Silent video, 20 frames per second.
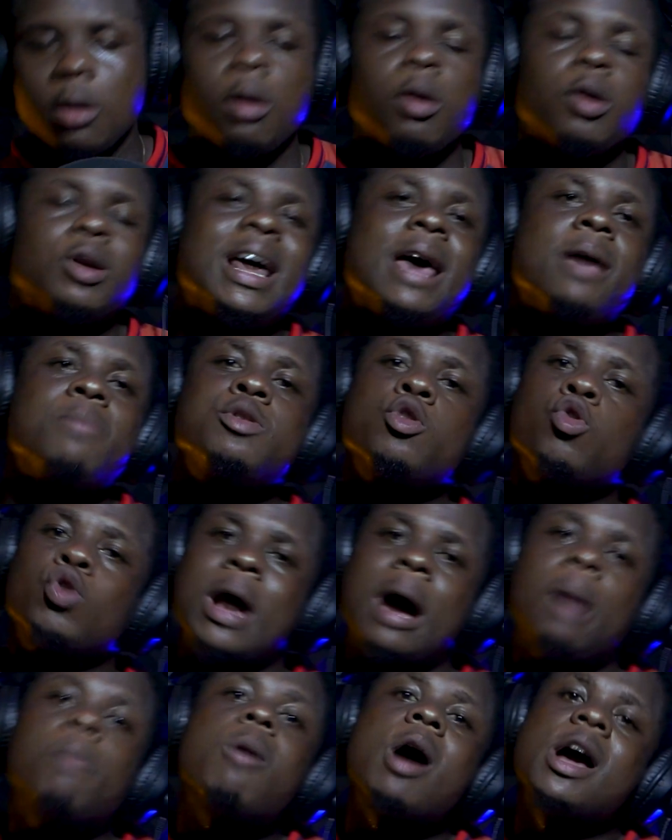Oh, there be
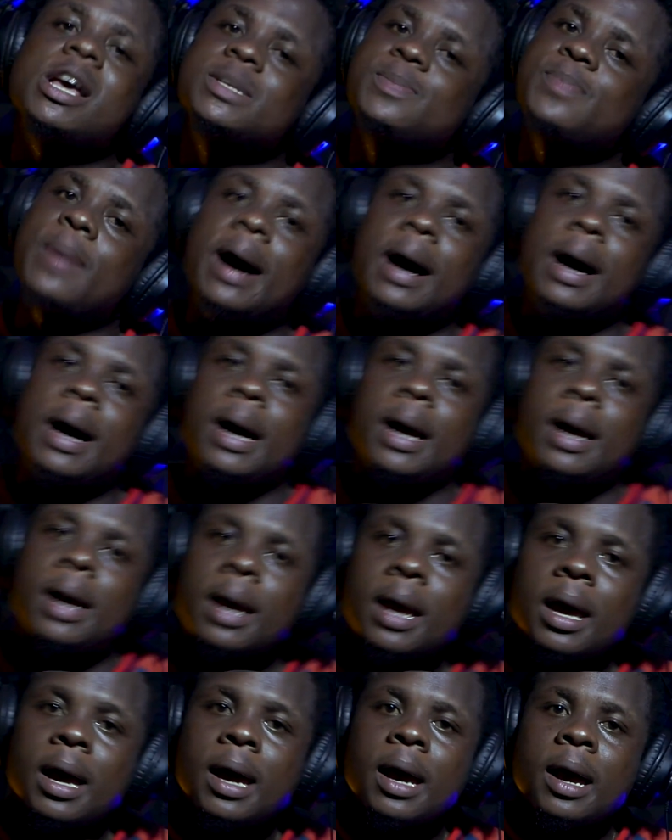now boy is pan.
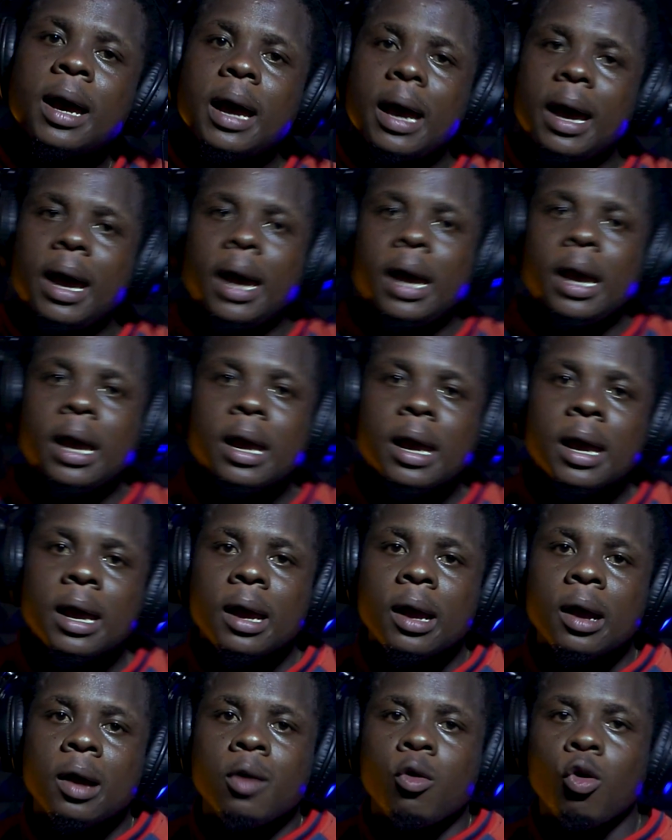Eh?
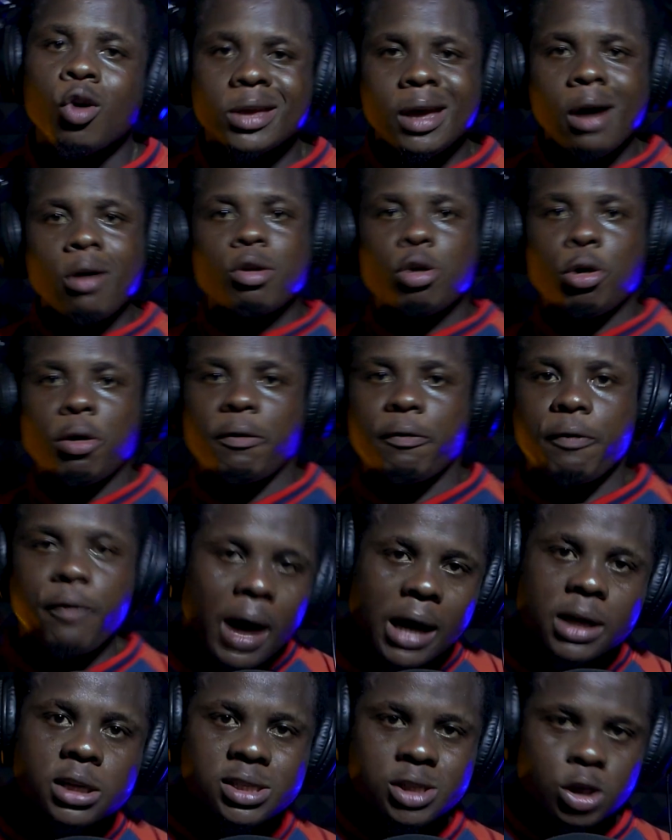Oh, girl, no,
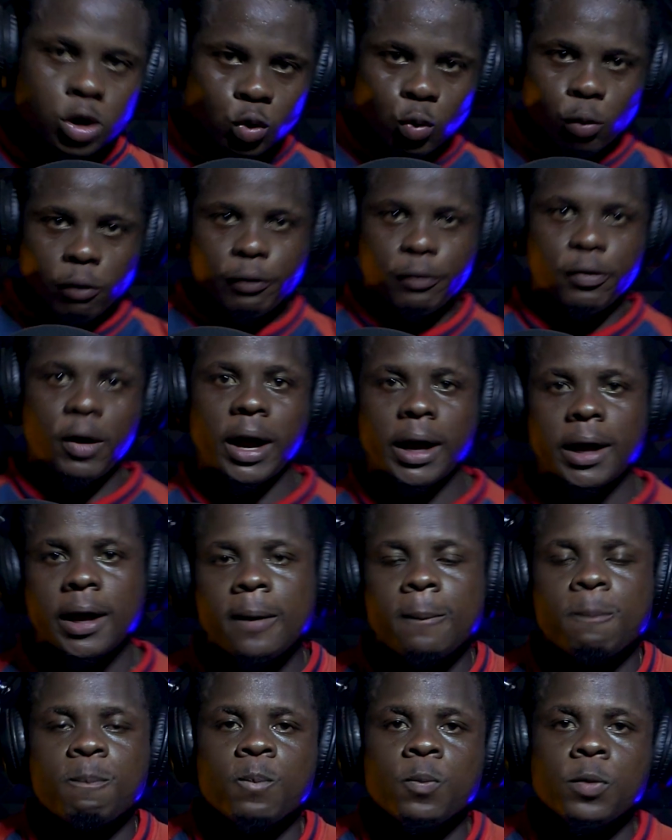fine, she too fine.
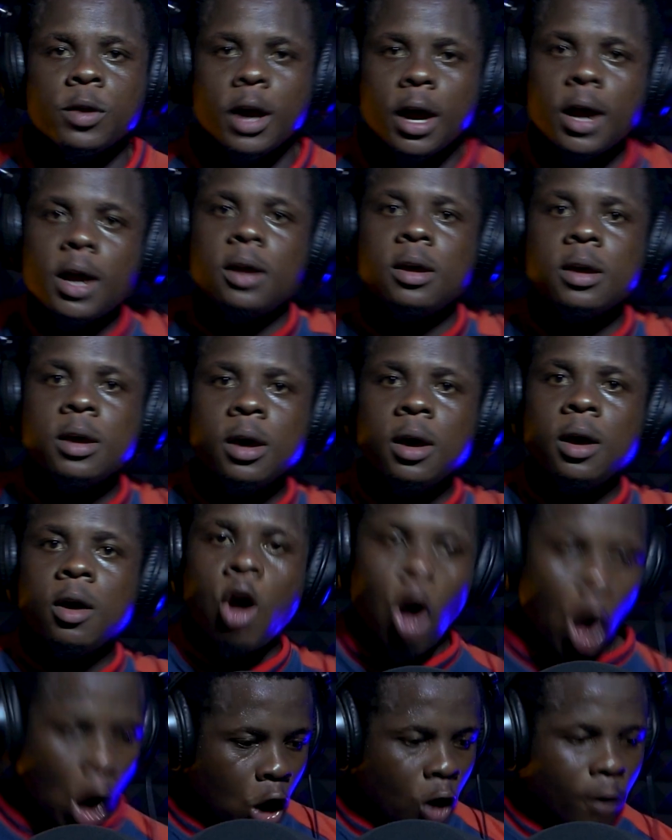Eh?
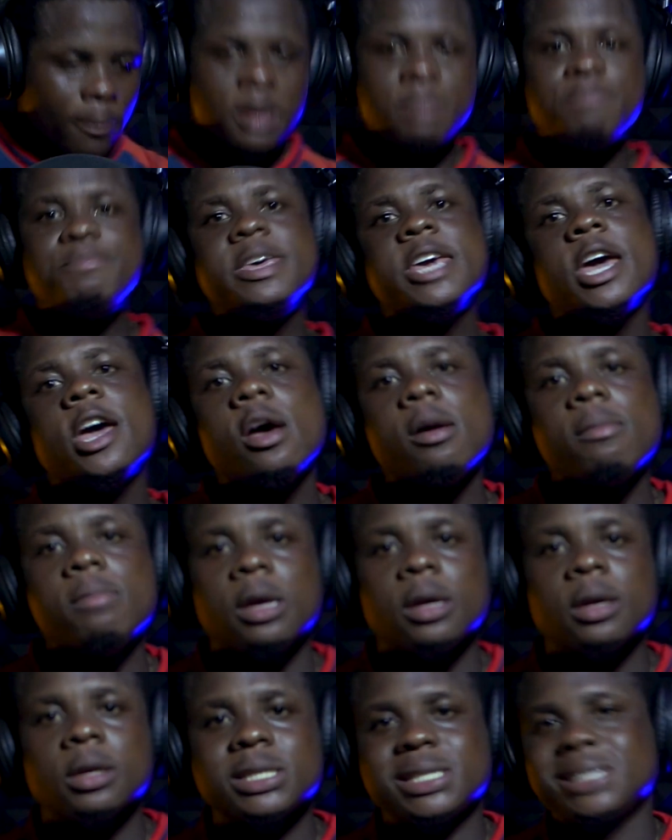Oh, be
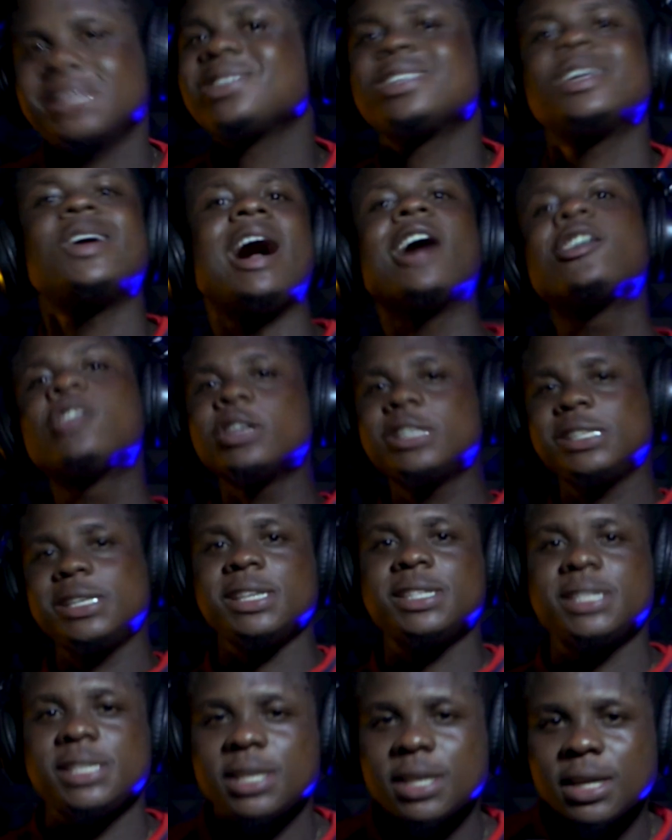baby, still not a co
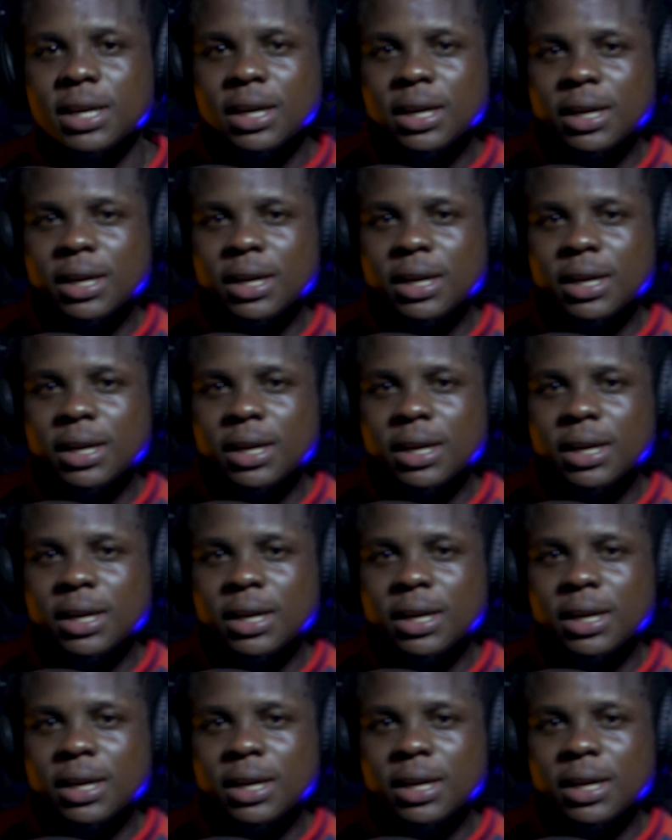cheaty.